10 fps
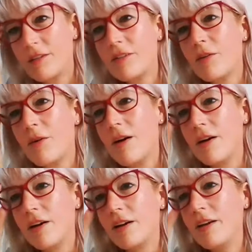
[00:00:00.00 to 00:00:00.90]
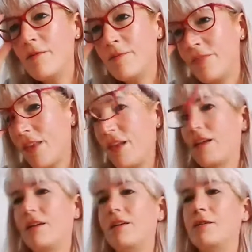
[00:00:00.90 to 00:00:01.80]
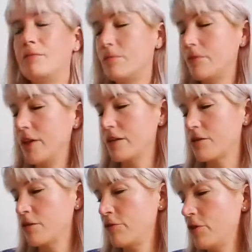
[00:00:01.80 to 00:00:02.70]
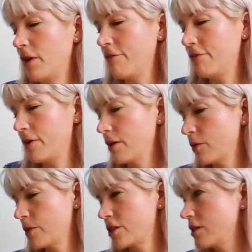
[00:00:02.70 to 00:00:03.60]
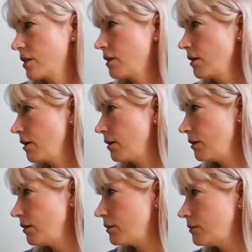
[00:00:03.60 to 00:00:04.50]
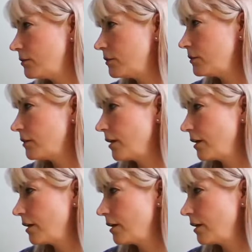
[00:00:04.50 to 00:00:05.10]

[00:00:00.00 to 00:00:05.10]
So hi, yeah. So if you have a question, um,